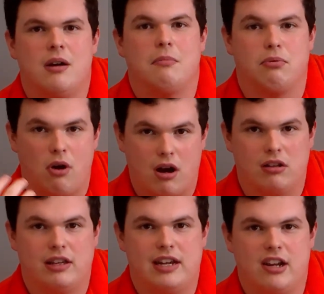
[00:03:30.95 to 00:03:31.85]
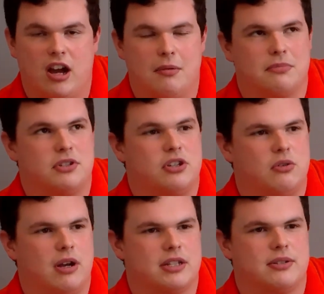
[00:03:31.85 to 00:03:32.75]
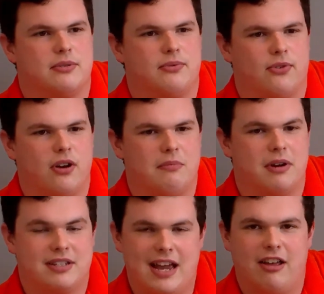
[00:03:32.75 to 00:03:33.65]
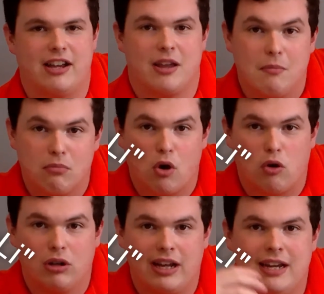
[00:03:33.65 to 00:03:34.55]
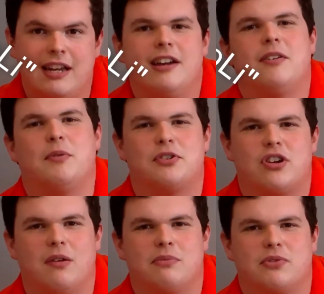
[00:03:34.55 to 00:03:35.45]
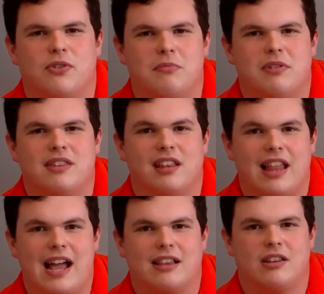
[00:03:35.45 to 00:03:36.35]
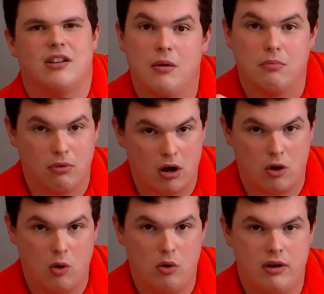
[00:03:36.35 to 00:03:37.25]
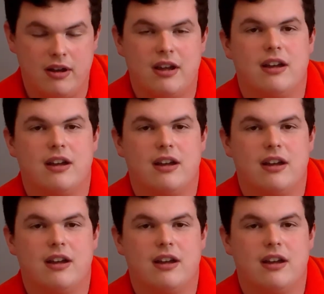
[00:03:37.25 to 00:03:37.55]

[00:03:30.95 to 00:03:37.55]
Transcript: Broccoli comes to us from Italian broccoli, which comes from the Latin bracco,